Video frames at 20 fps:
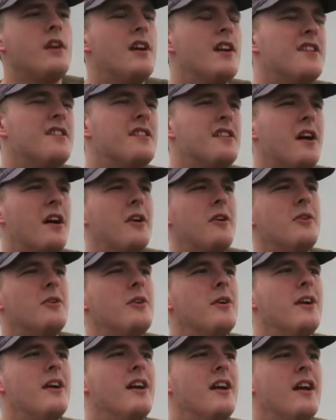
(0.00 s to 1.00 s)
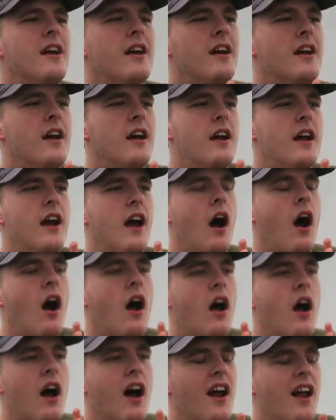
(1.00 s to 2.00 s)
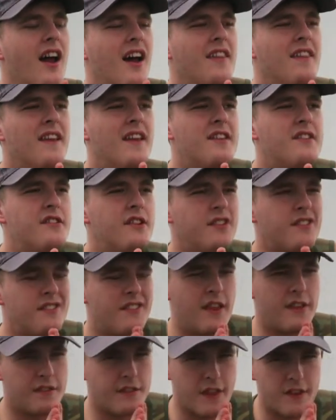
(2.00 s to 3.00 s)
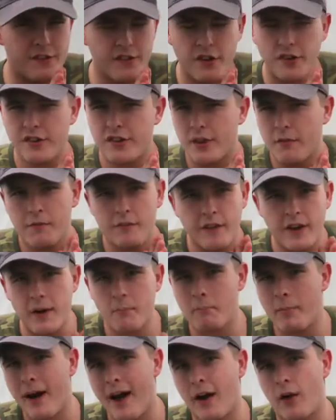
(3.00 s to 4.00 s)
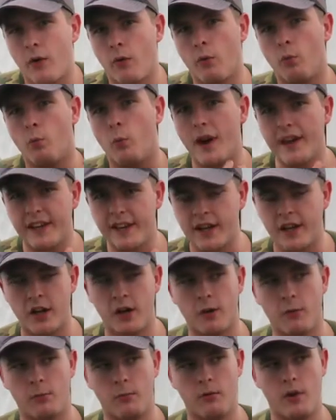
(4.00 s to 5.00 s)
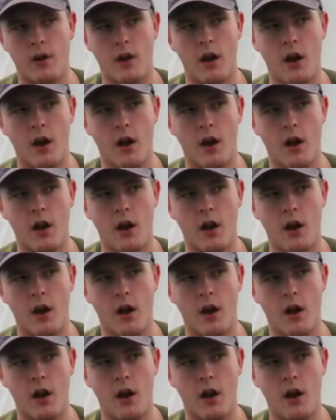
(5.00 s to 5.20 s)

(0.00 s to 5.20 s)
And so, uh, and there's just there's just something about waking up